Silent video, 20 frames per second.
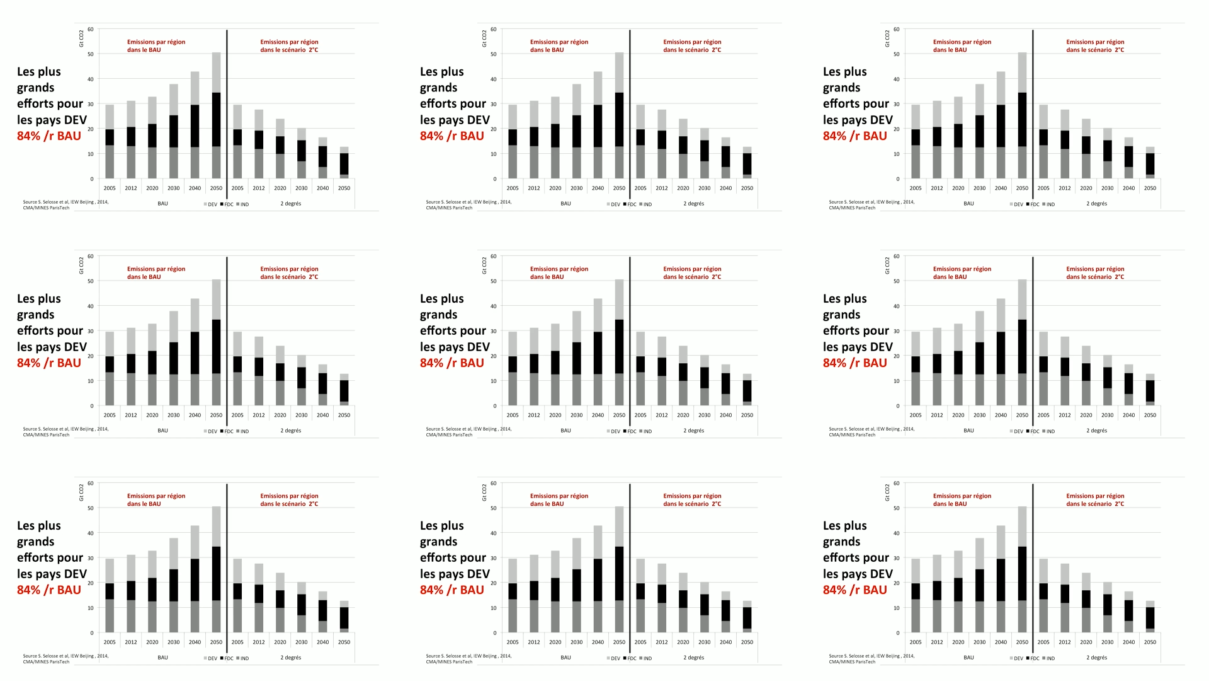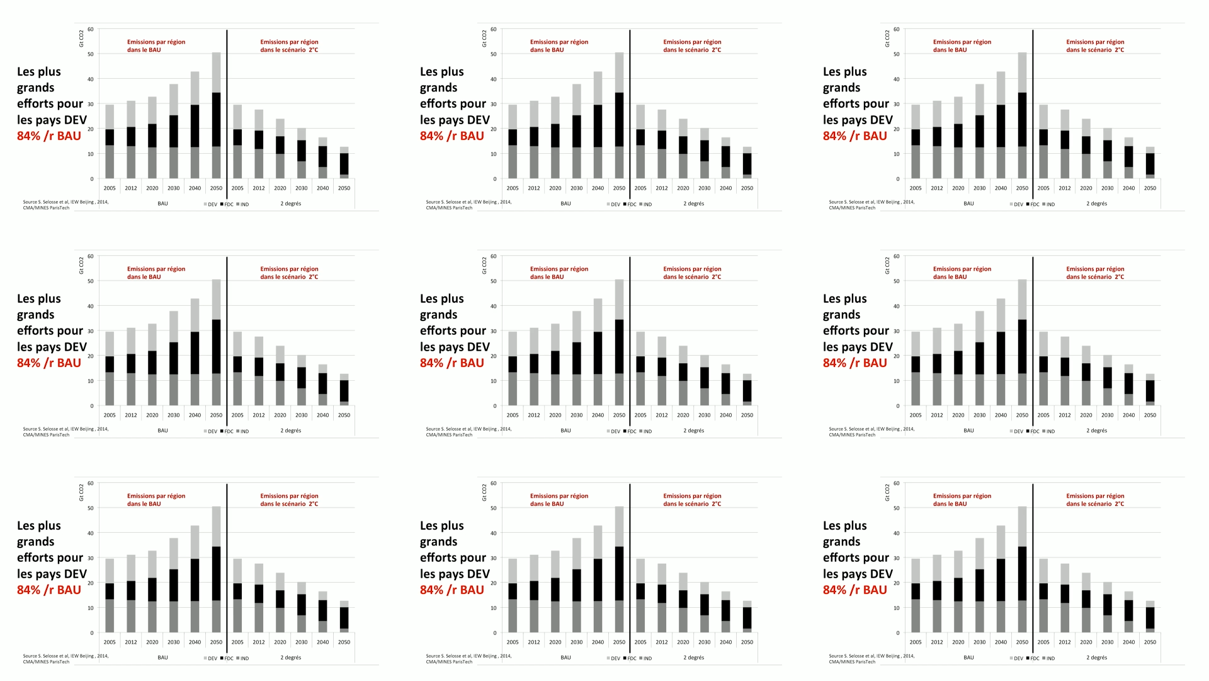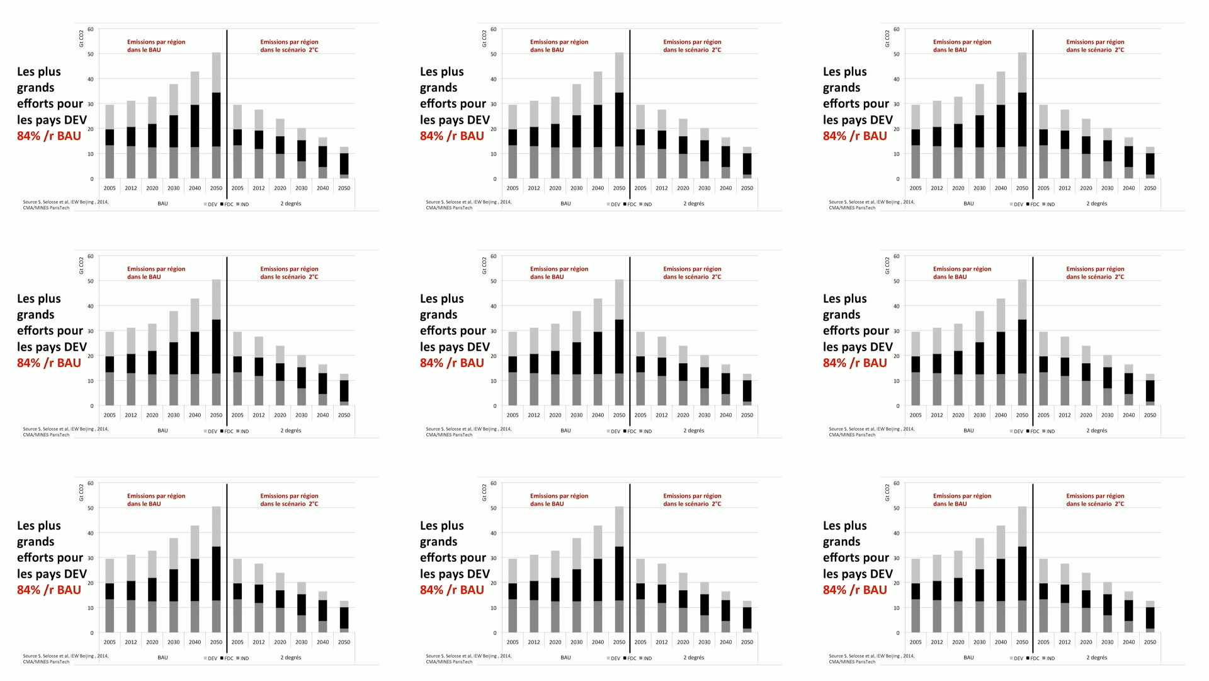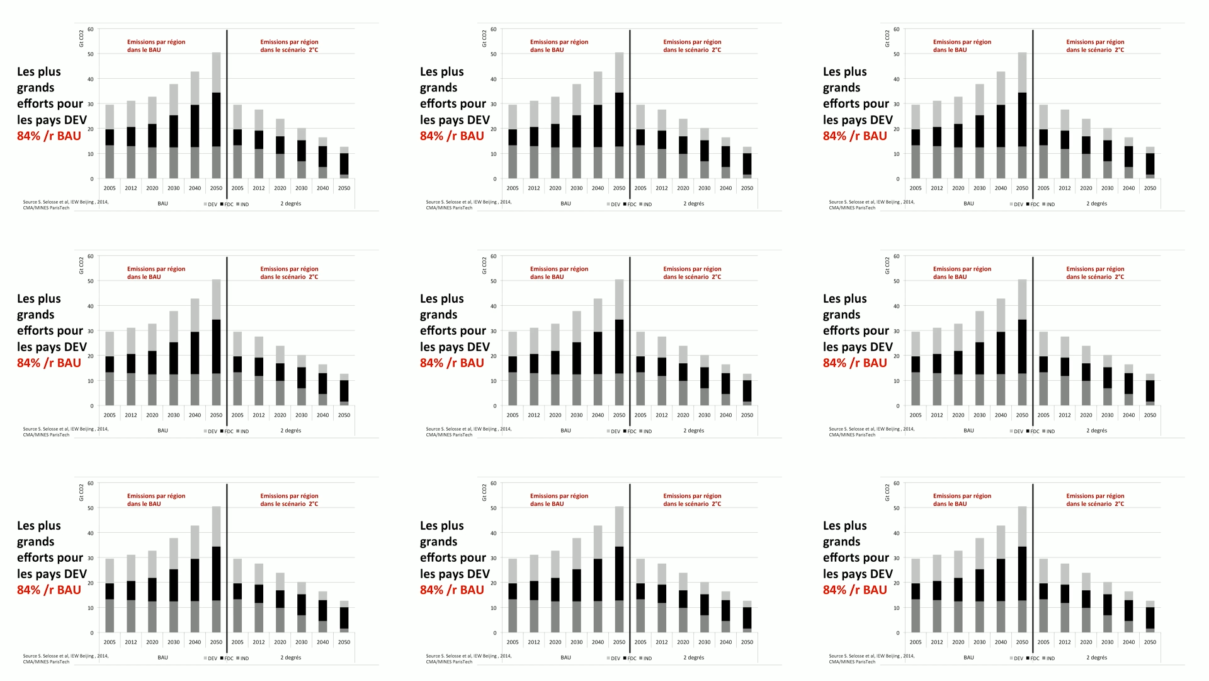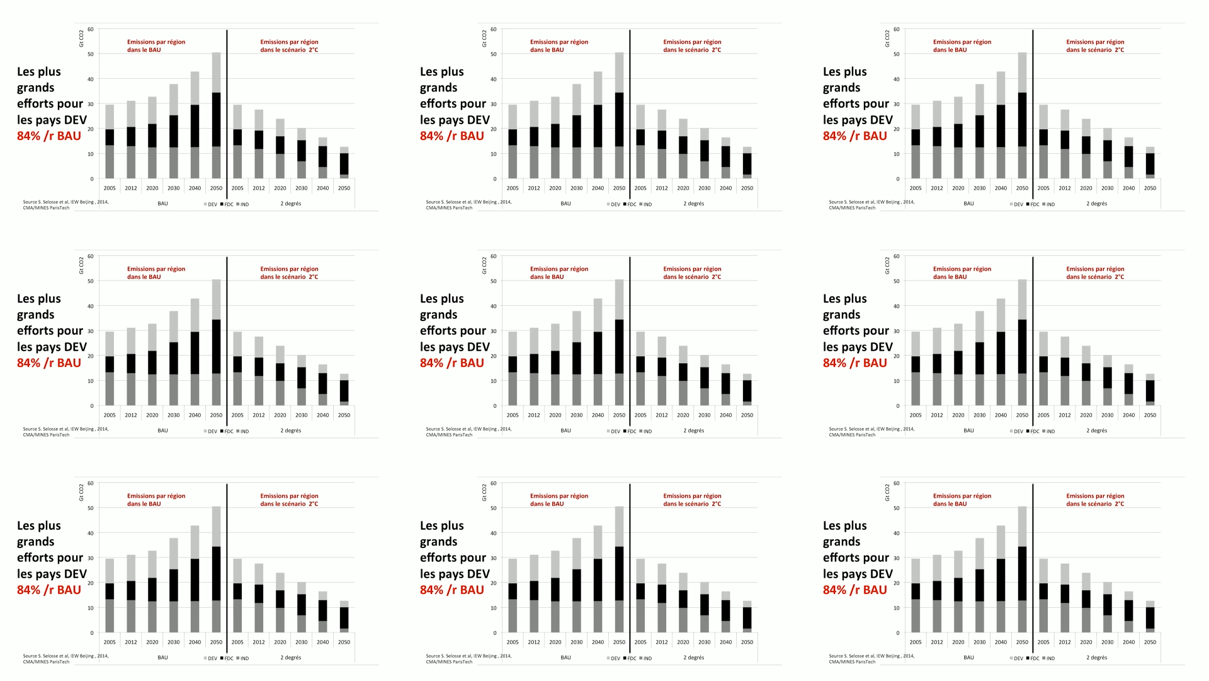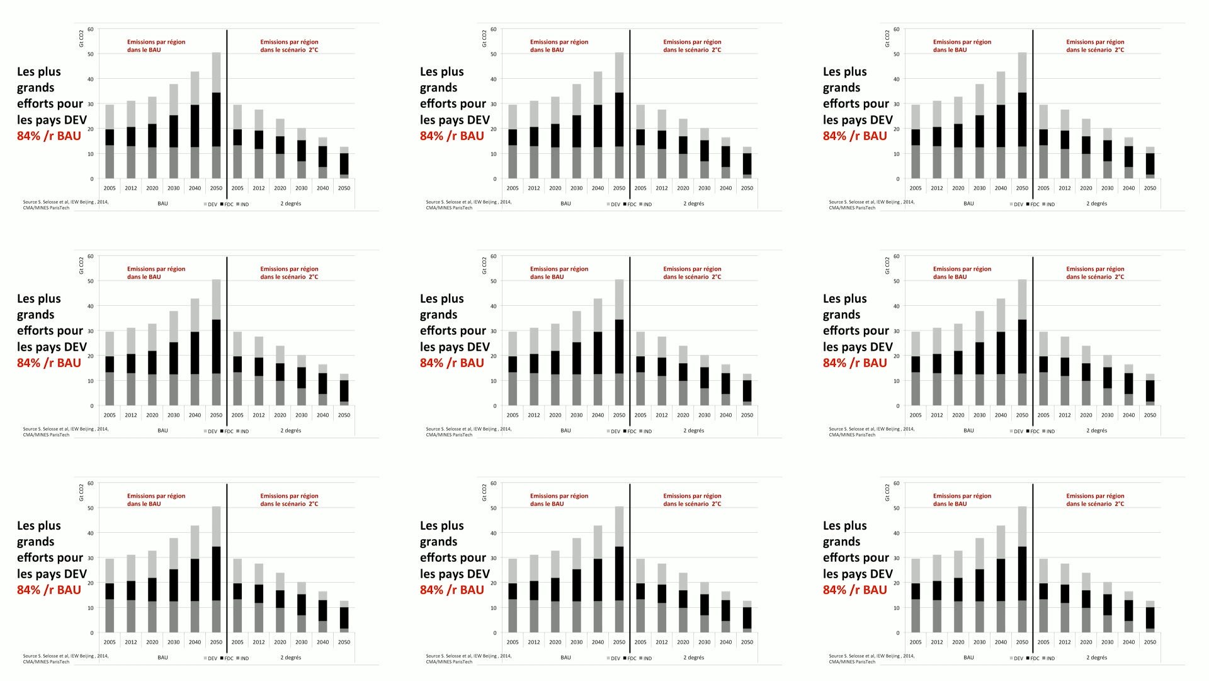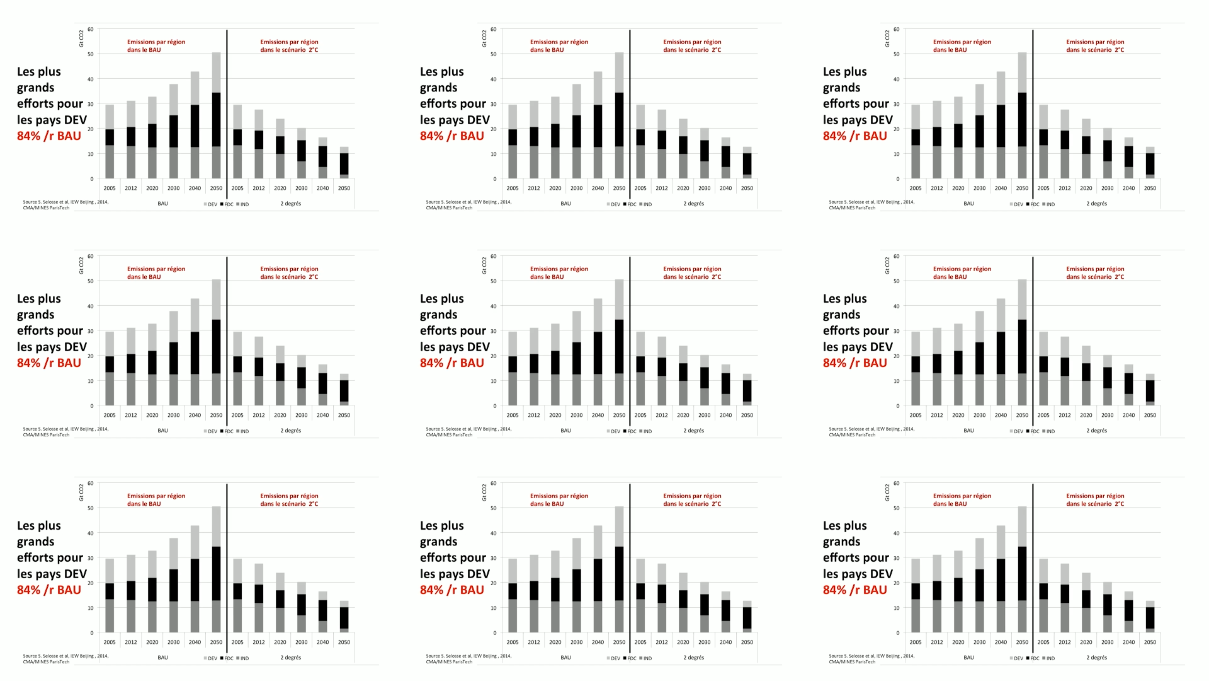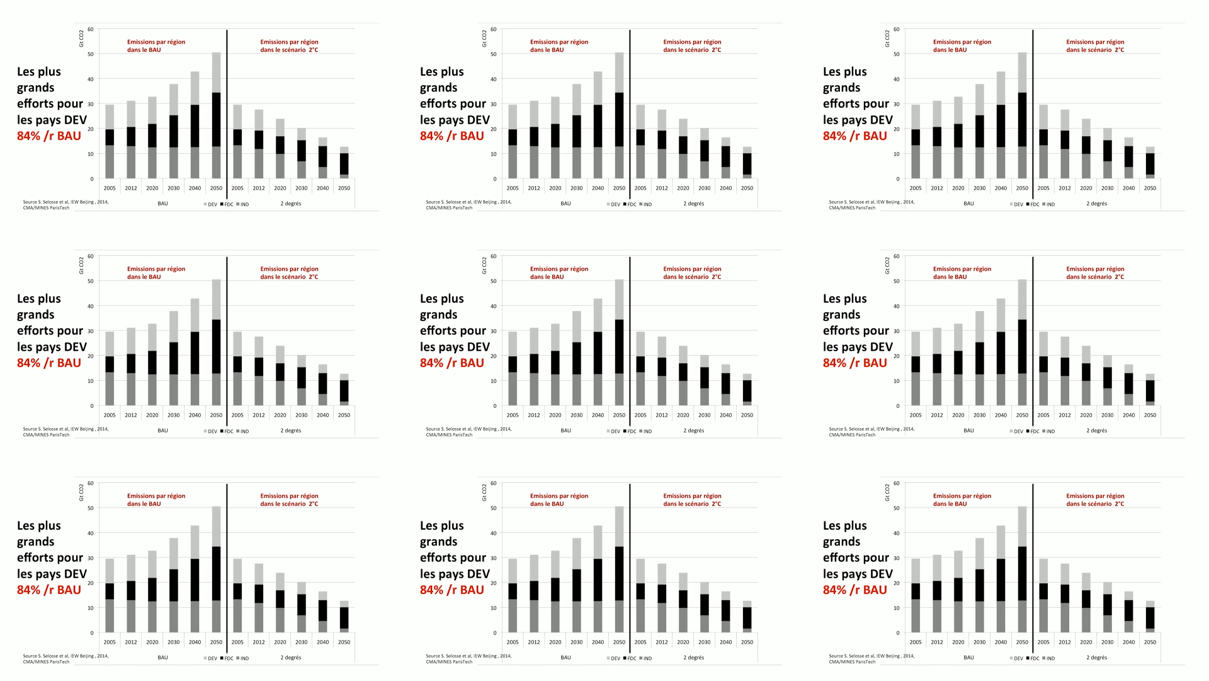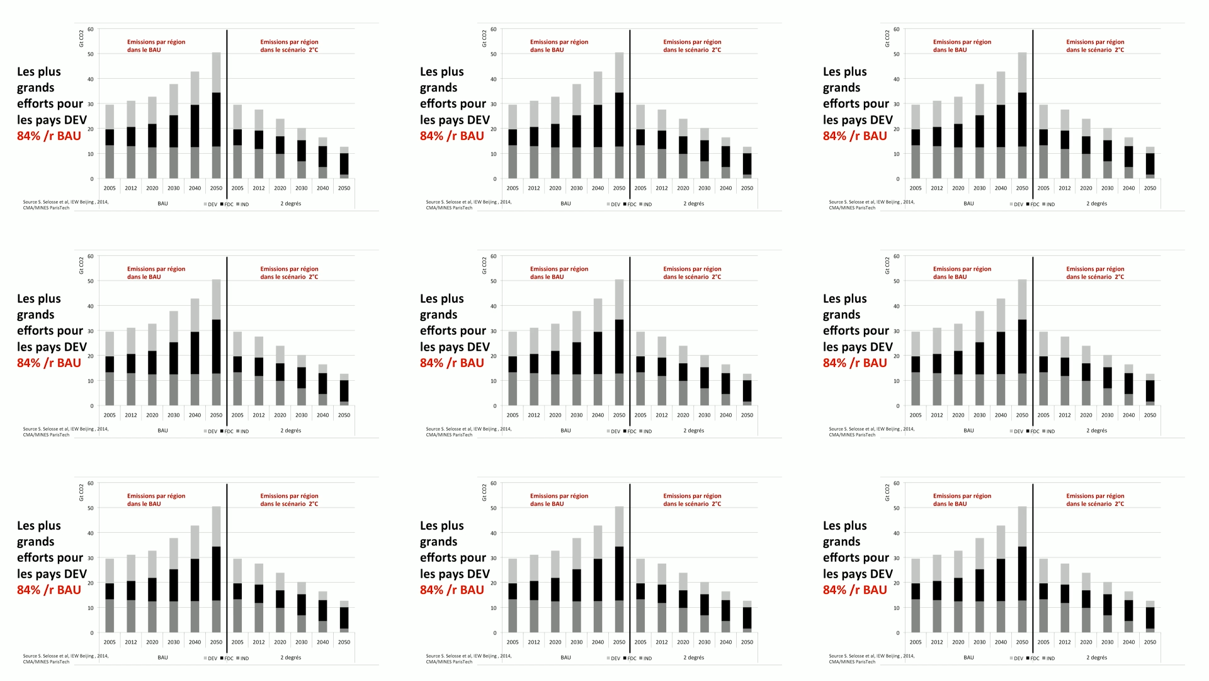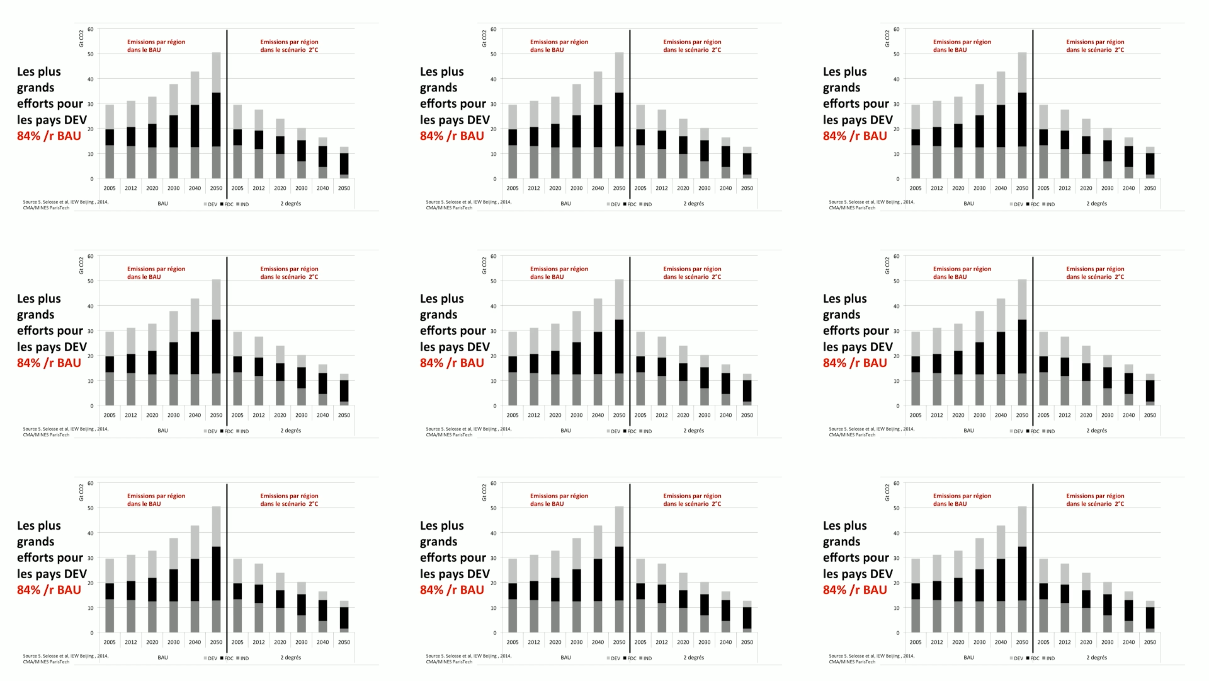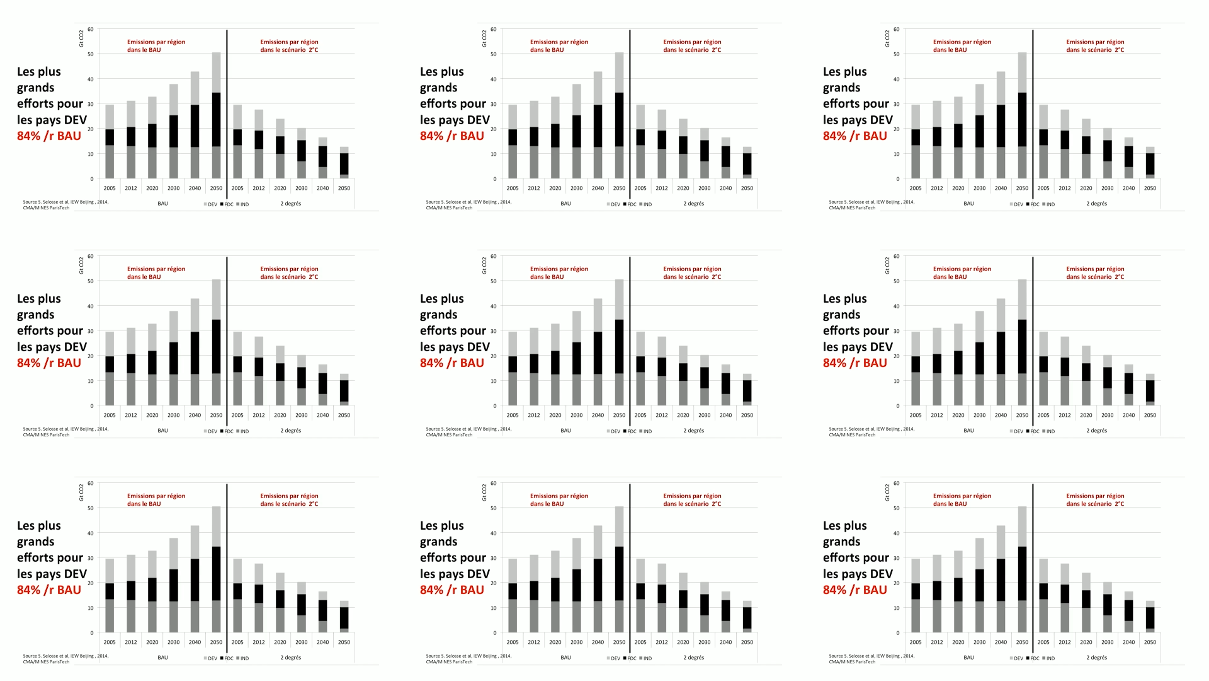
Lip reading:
Nobody's mouth can be seen.